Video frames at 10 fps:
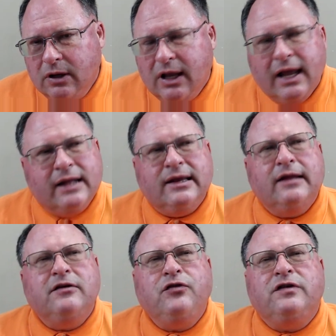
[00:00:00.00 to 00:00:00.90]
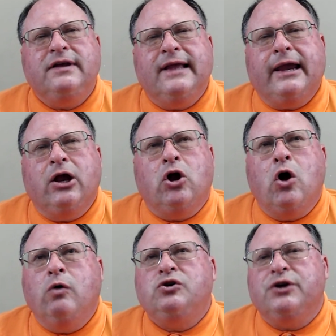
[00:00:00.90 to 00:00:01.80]
It's interesting, like in
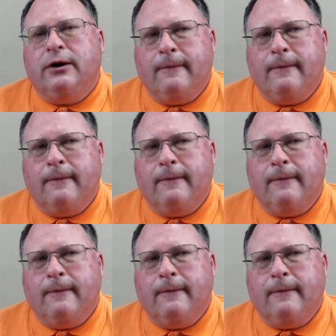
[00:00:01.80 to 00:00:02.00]
coaching,